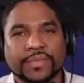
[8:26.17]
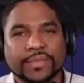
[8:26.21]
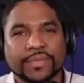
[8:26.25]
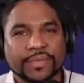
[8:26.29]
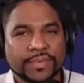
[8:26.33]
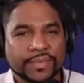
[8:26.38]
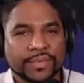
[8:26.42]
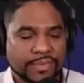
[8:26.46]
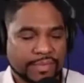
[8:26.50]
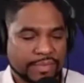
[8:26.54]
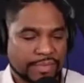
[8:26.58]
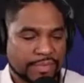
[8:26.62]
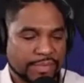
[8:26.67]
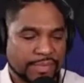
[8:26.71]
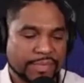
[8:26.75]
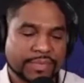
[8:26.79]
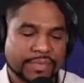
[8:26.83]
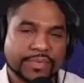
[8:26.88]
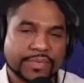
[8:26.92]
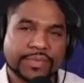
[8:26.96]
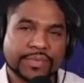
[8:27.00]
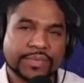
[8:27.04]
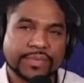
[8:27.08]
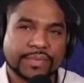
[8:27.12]
but
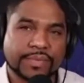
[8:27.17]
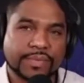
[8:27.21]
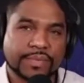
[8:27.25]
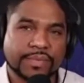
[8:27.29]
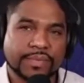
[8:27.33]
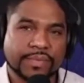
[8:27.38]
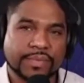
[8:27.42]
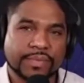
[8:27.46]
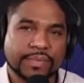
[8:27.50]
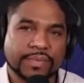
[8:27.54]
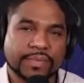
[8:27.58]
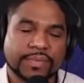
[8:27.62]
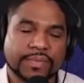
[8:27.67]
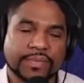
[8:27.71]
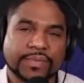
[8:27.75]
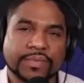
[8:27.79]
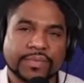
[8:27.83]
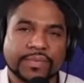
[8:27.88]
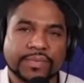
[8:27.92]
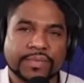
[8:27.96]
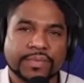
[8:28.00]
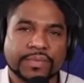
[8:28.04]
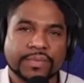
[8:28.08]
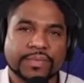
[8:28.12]
honestly across the DOD
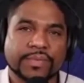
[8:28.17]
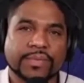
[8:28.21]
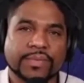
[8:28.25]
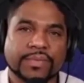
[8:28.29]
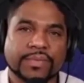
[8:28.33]
and across